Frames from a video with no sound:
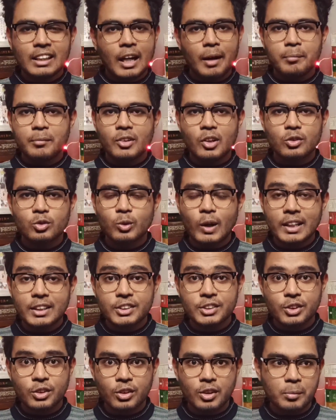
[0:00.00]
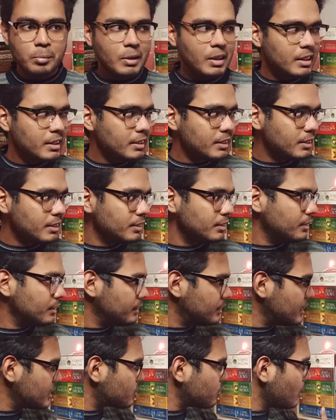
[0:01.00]
I'm not quite sure, but
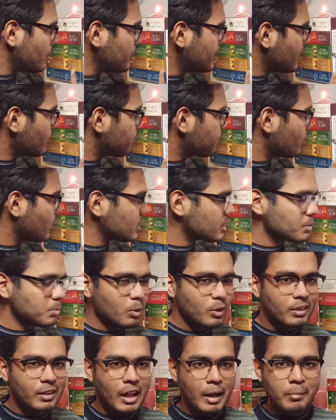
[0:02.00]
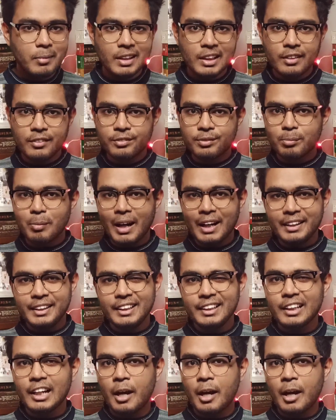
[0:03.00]
this will be the first book, I believe, by Neil